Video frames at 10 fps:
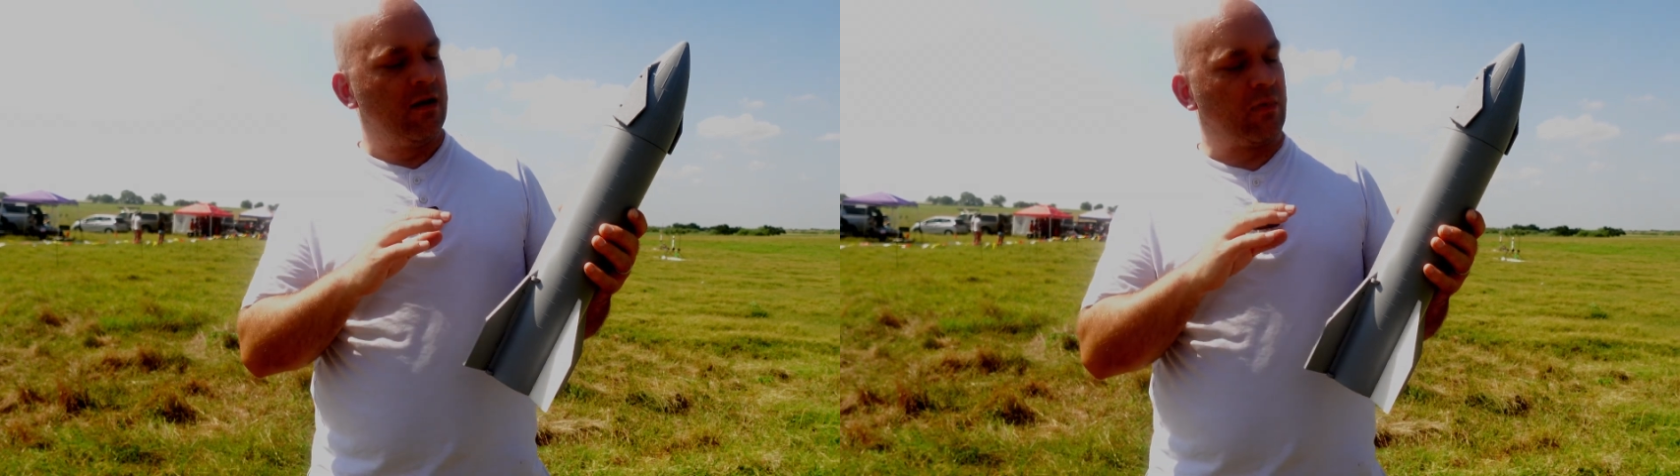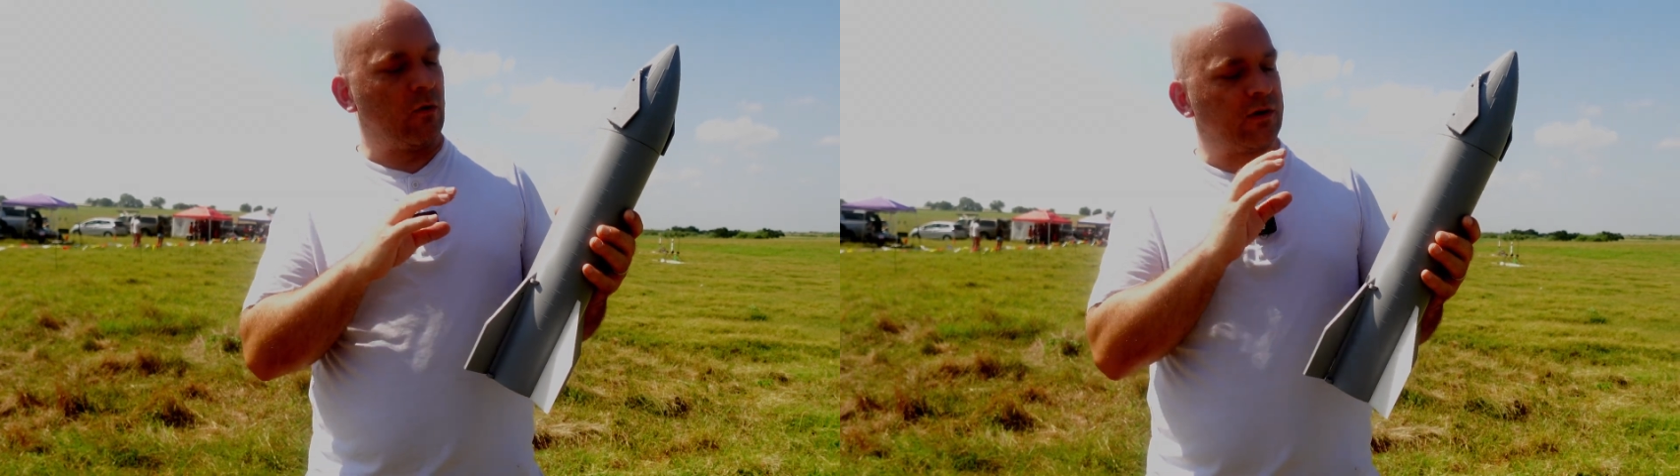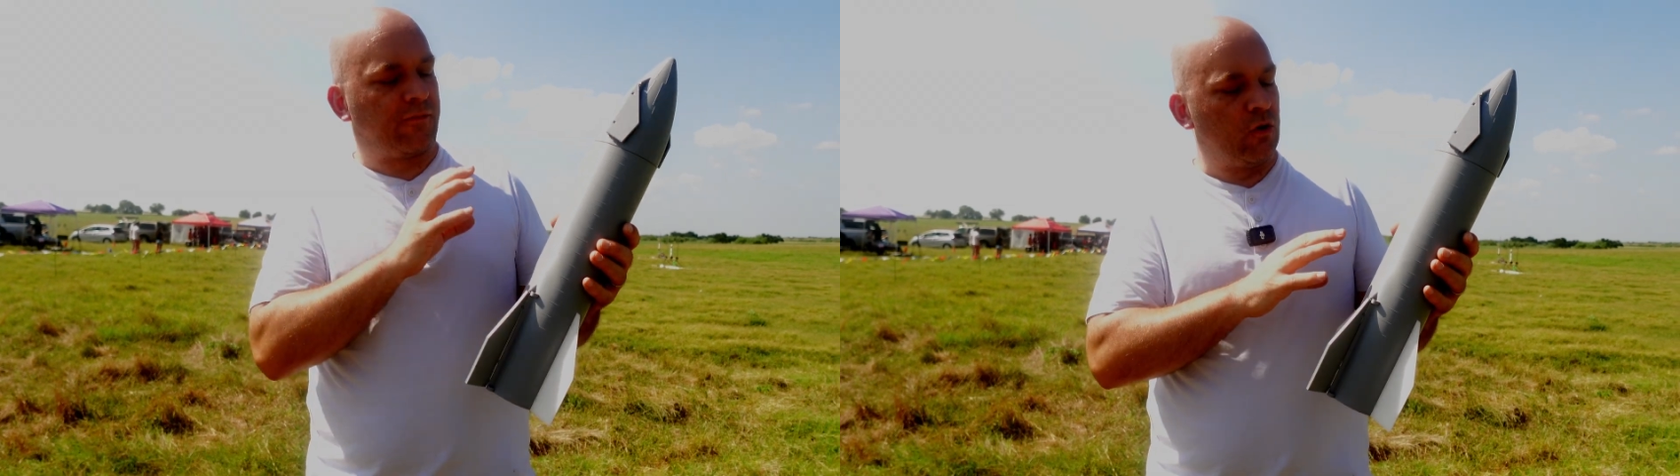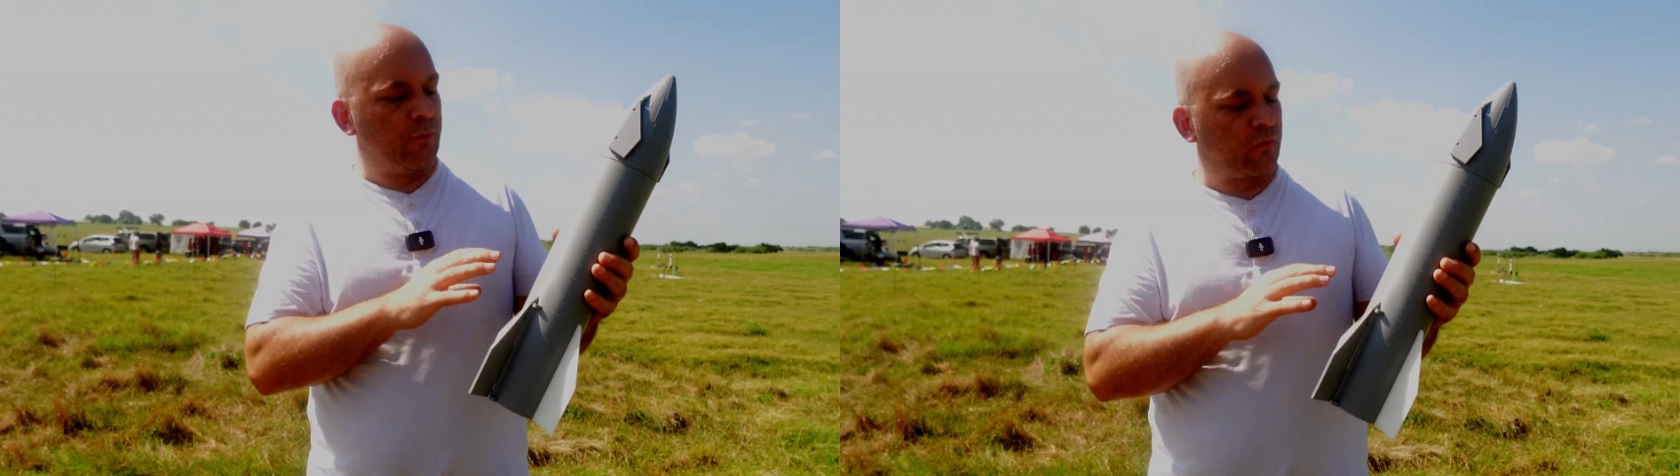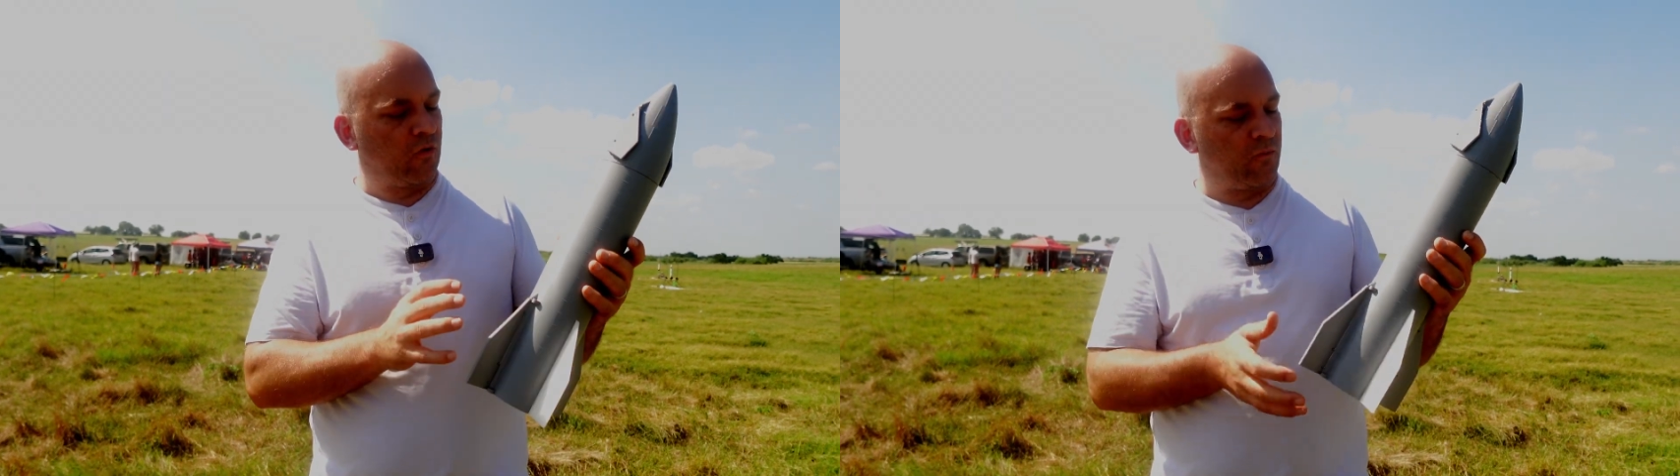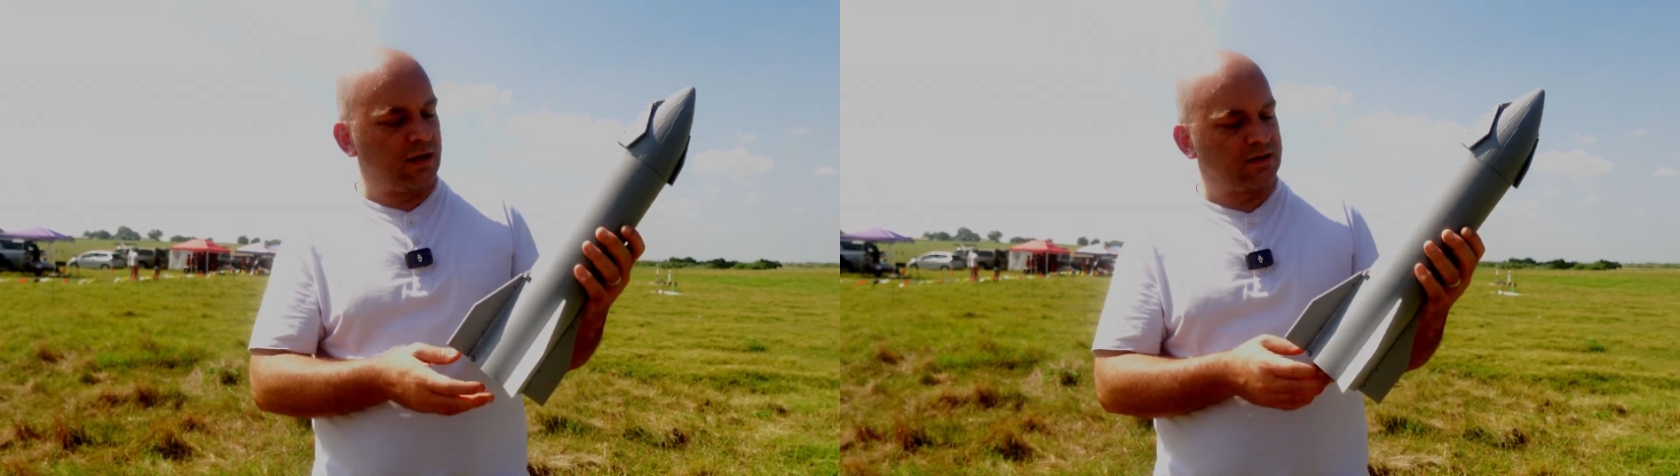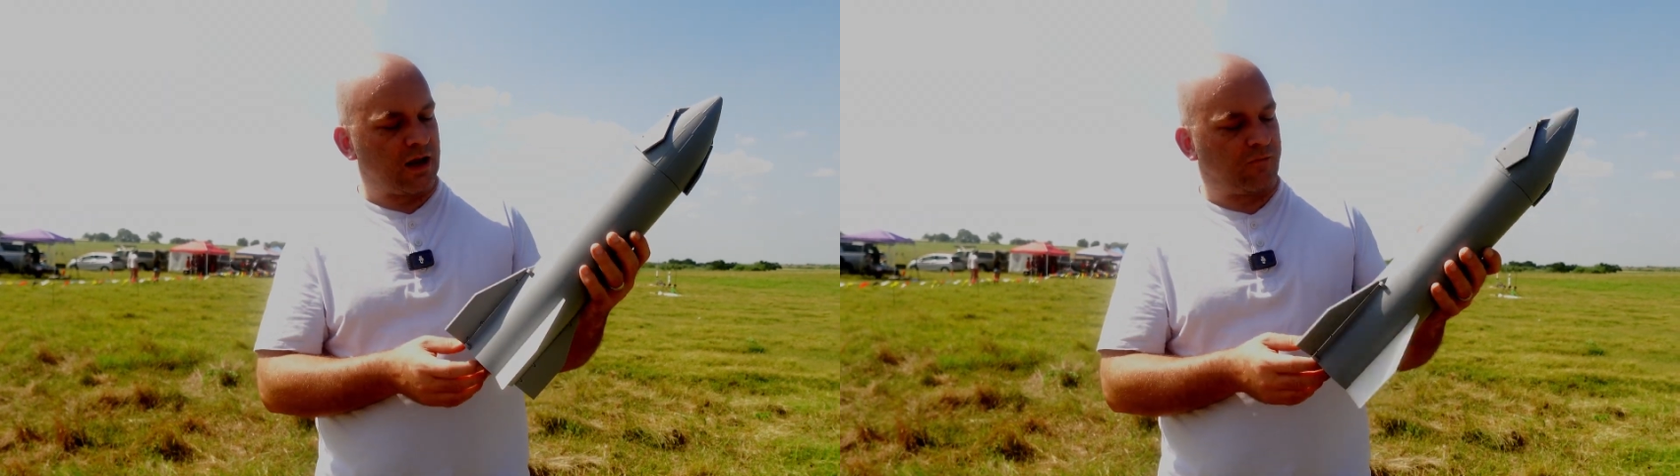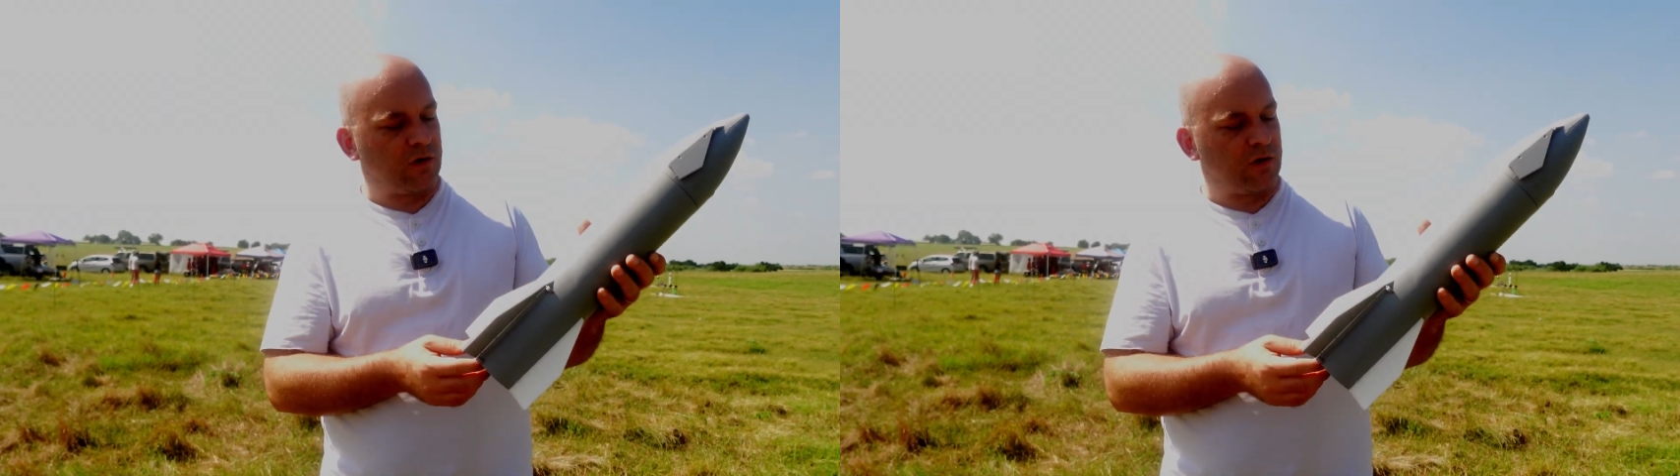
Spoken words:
but with a few improvements